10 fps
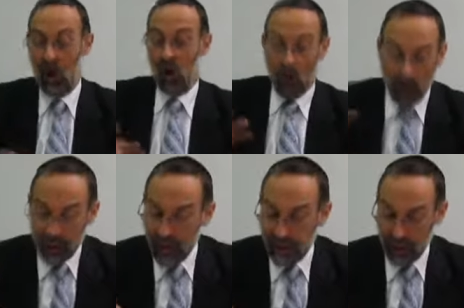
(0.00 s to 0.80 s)
All
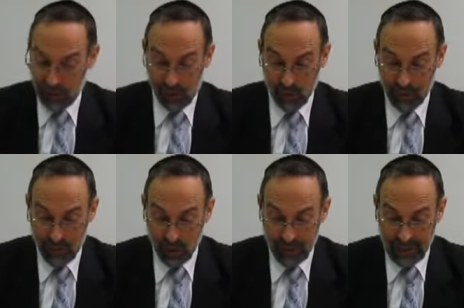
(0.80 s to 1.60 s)
the Nefashos would have
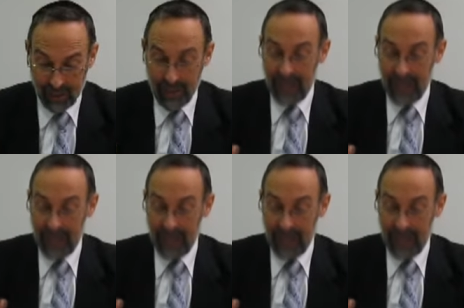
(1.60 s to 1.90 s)
joined them.